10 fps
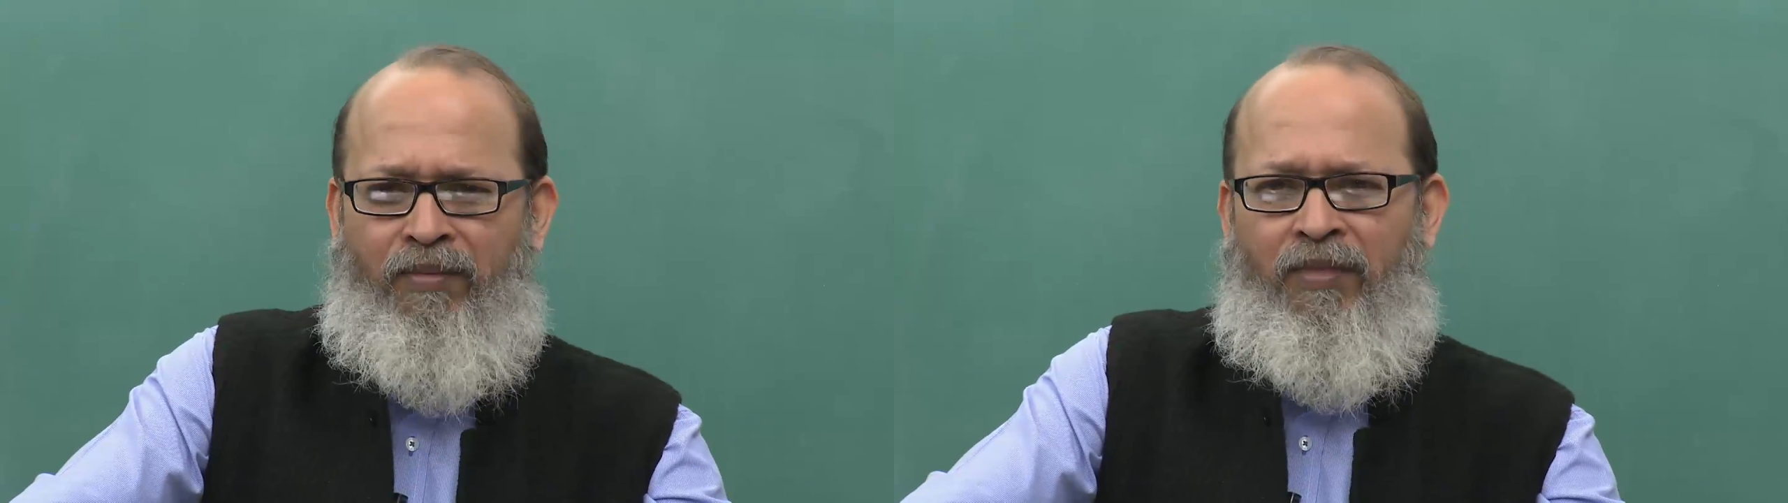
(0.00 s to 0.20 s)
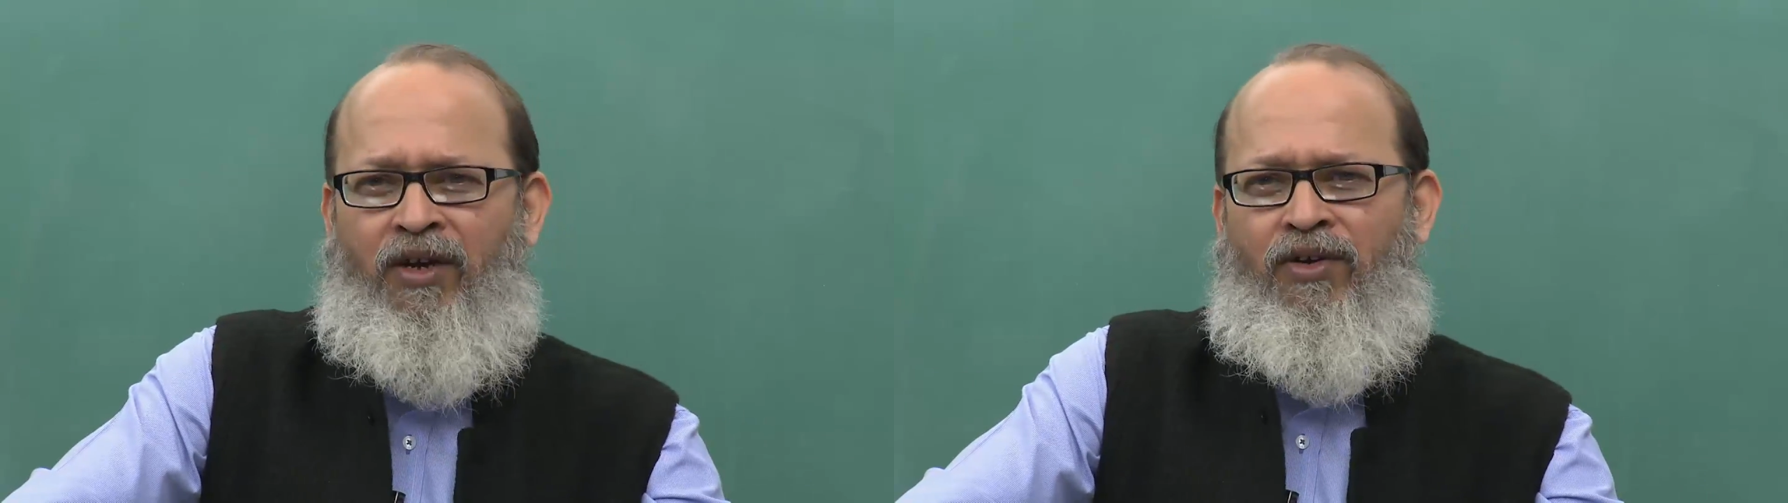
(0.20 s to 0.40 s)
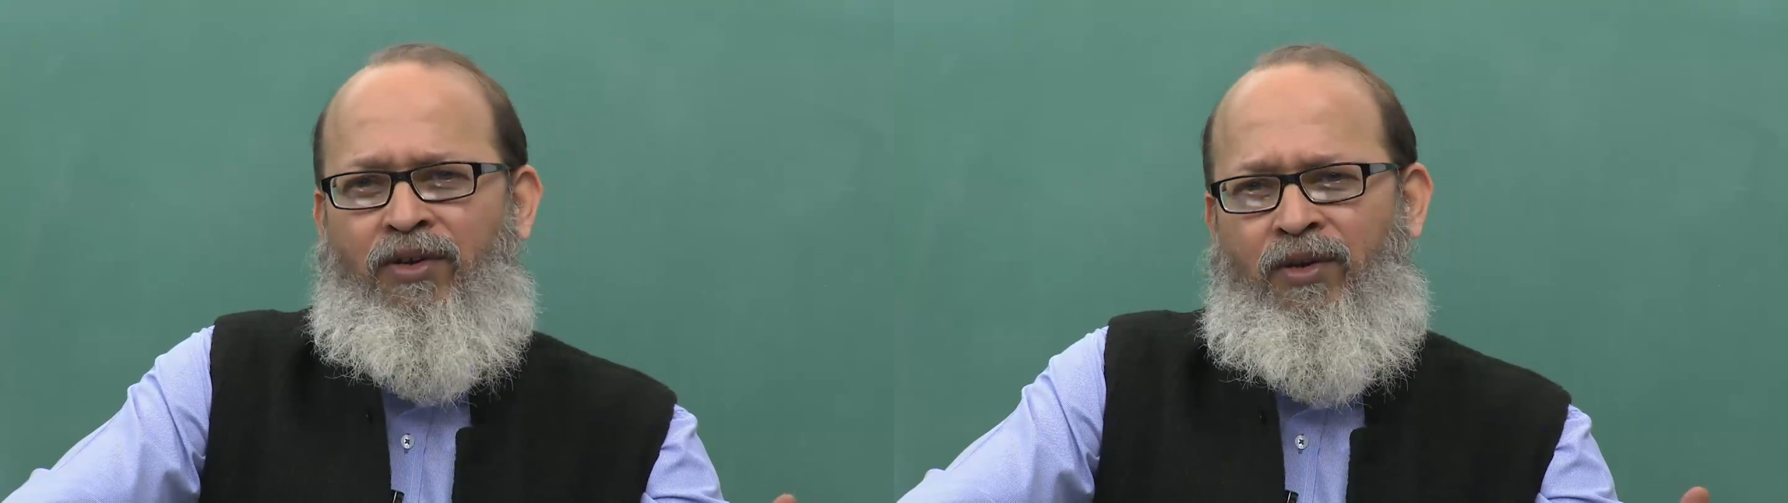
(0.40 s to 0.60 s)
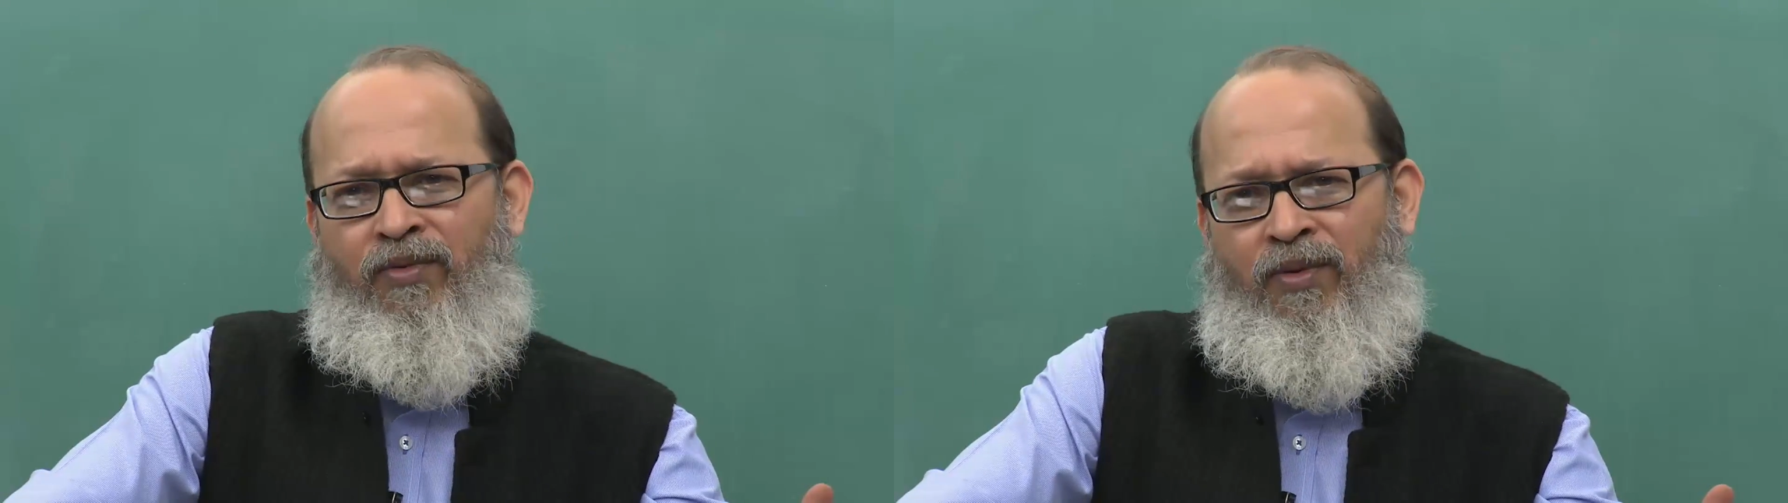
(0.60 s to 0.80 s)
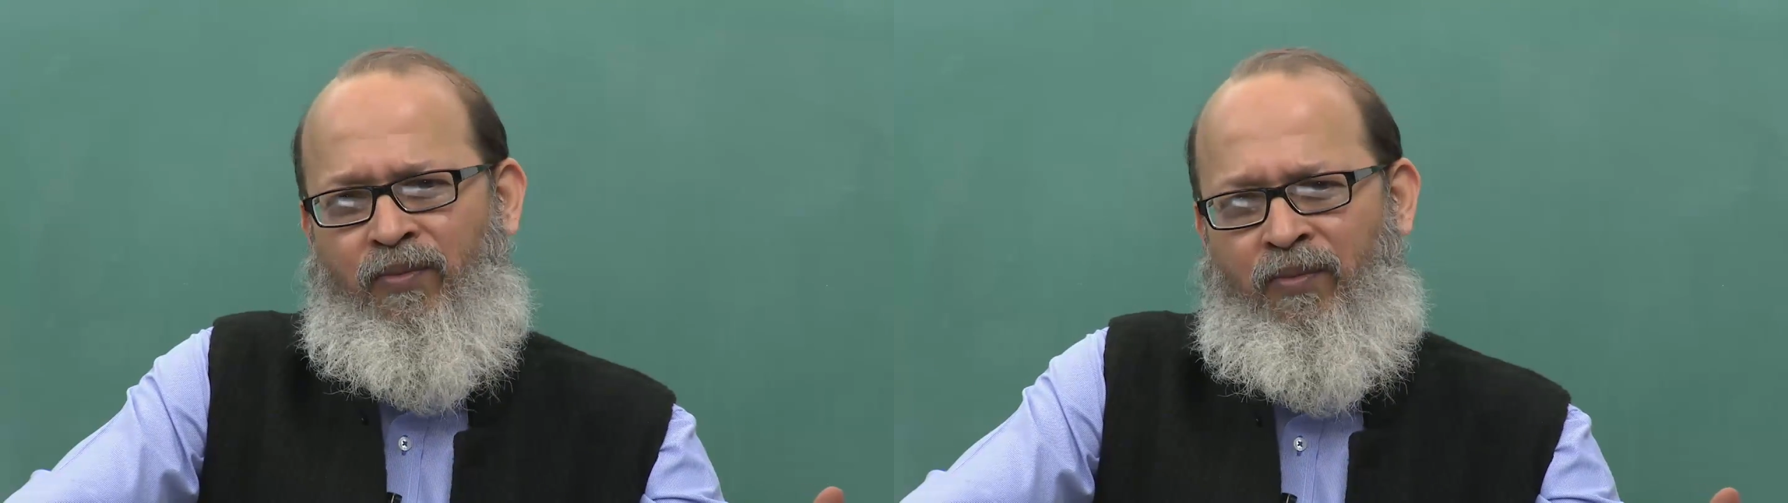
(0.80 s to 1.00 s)
it may
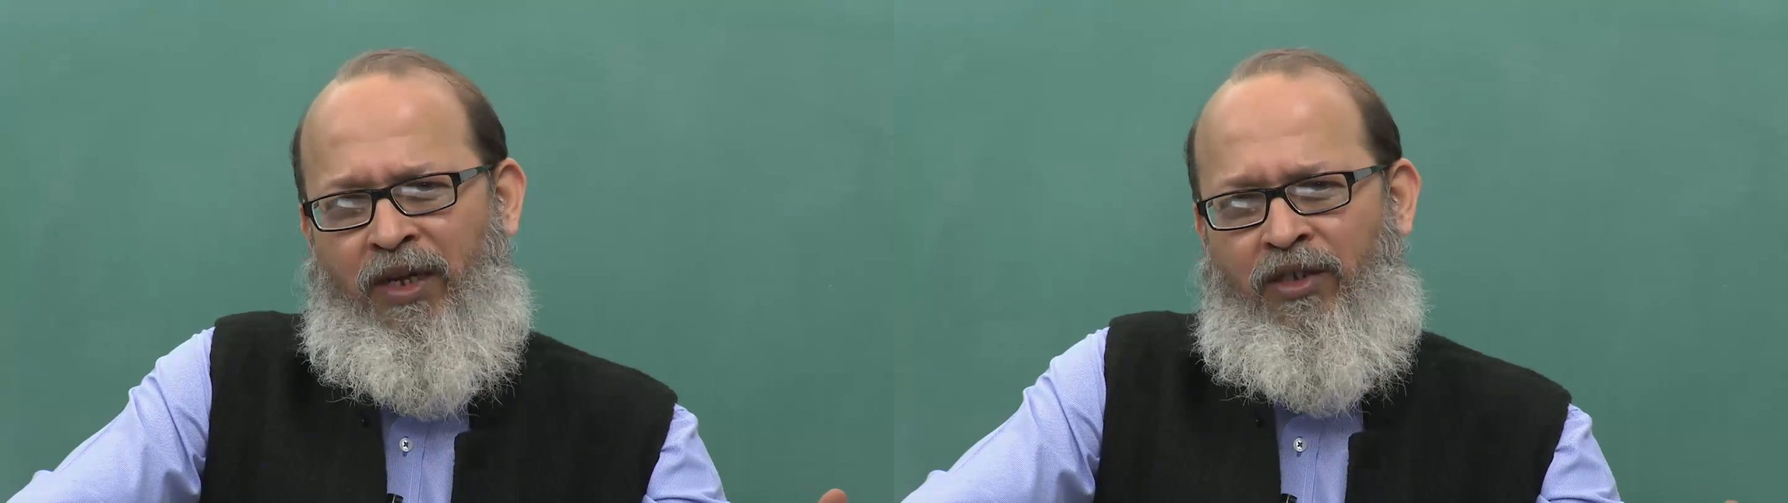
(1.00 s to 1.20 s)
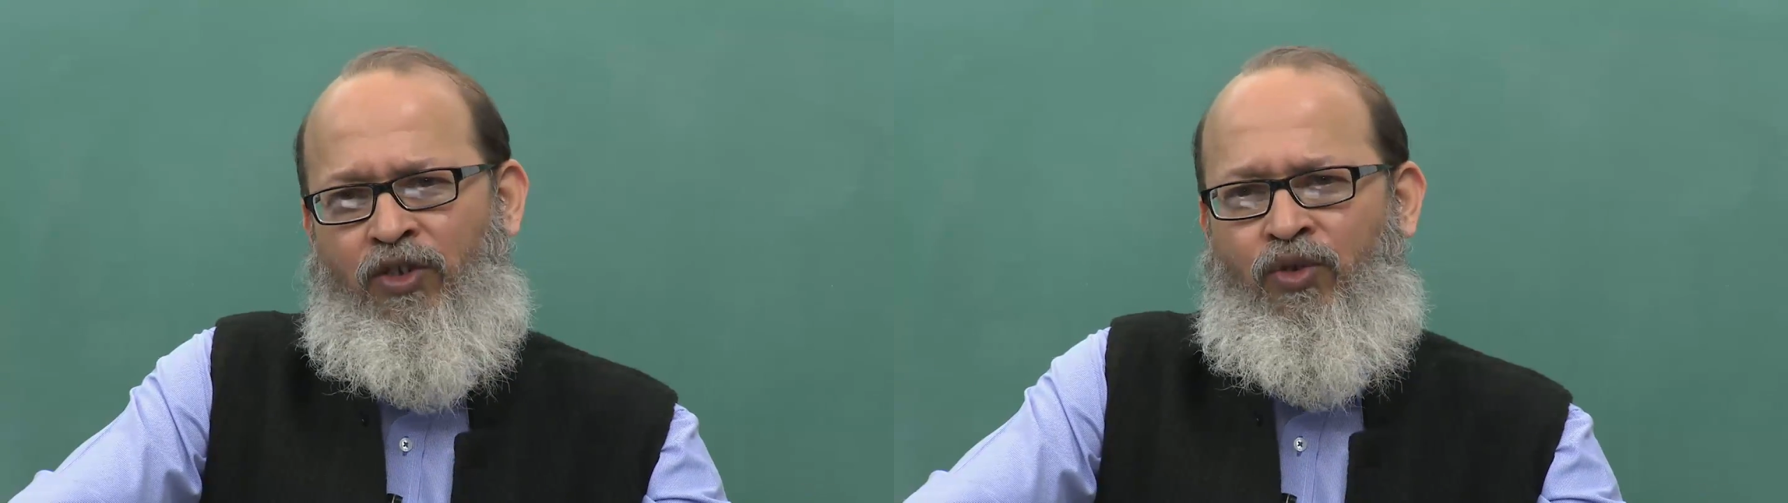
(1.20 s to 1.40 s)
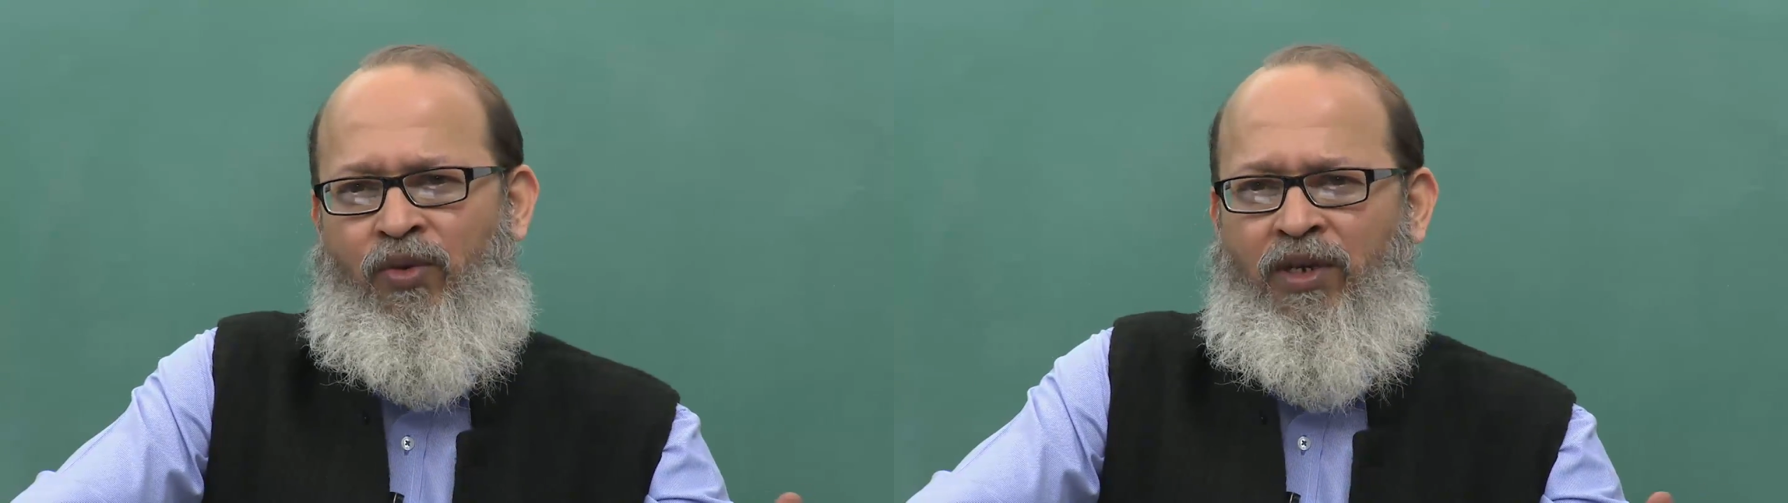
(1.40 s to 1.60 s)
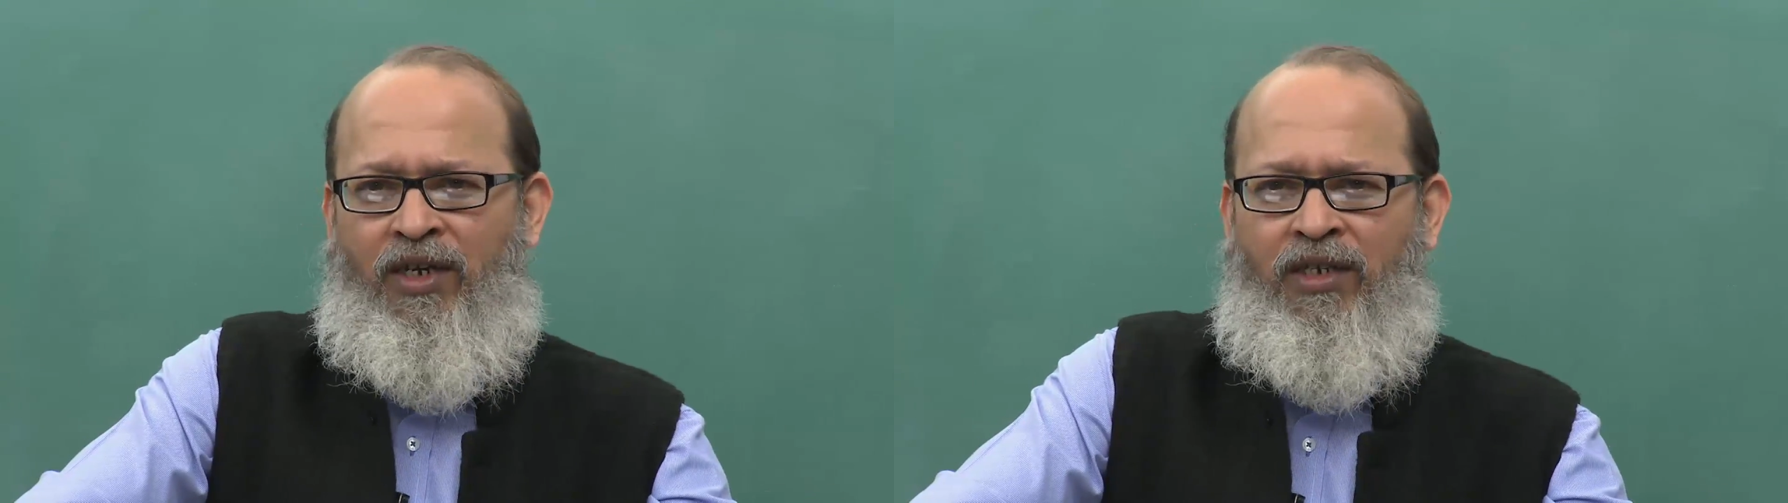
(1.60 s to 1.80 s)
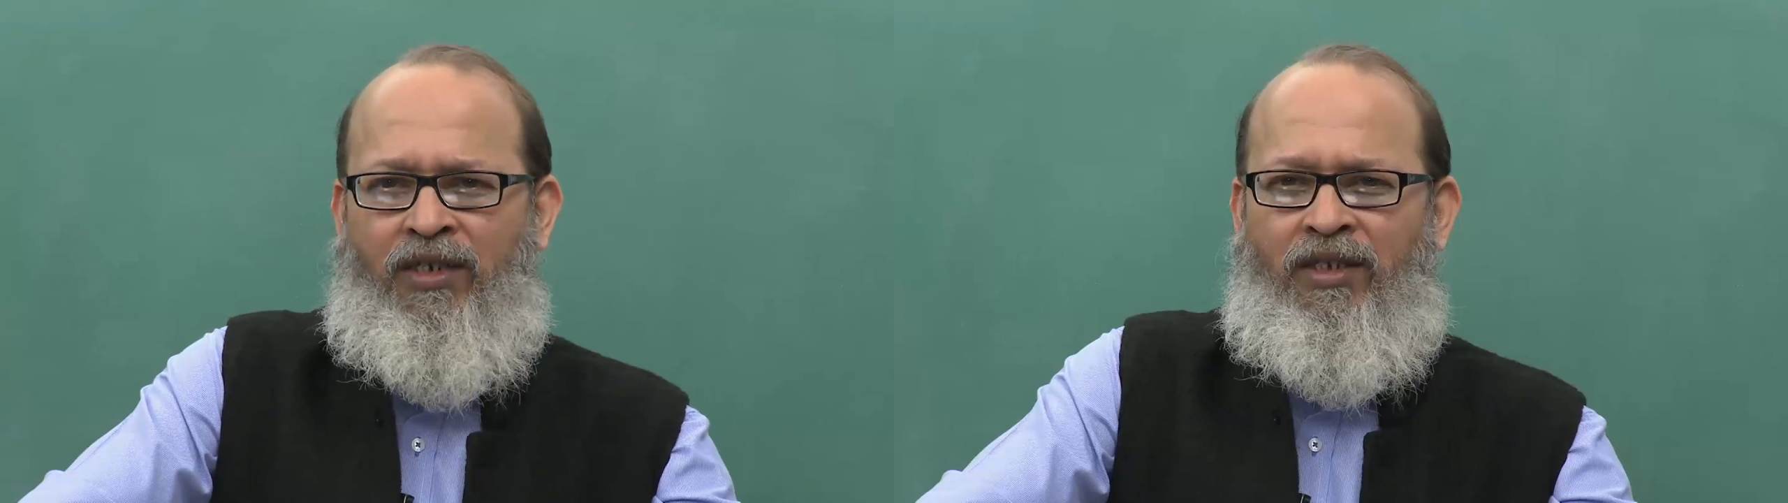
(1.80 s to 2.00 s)
continue from months to
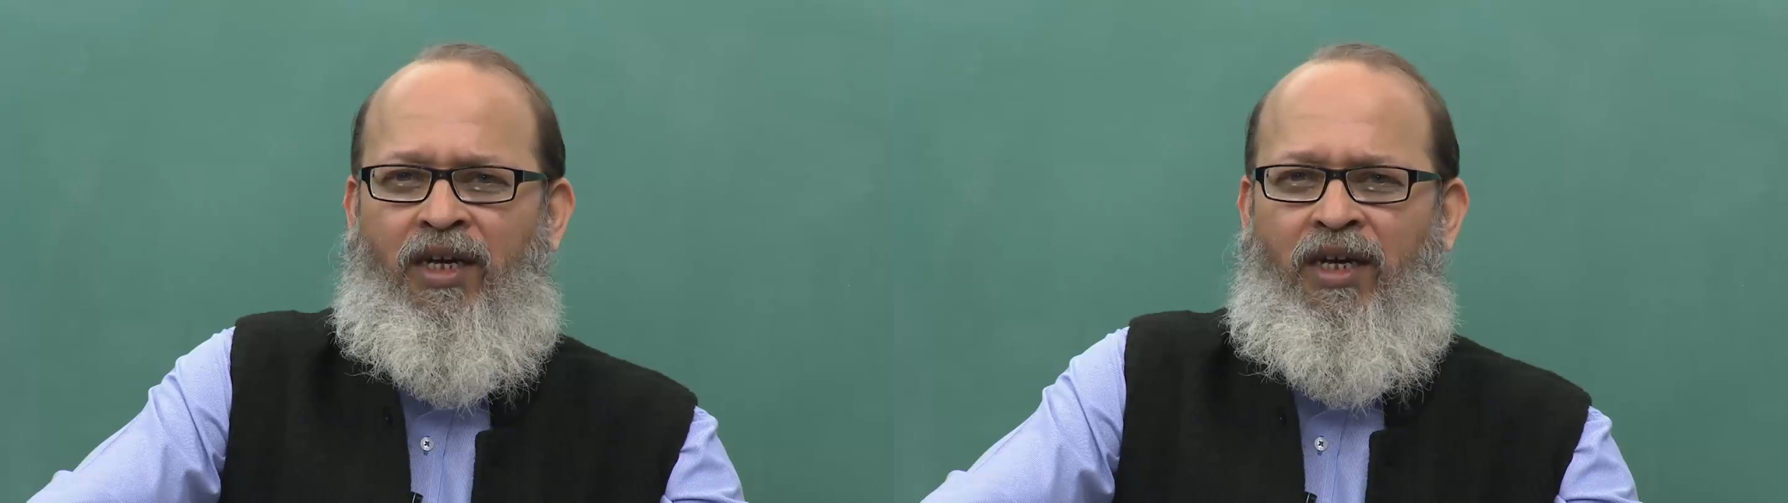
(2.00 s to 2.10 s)
years.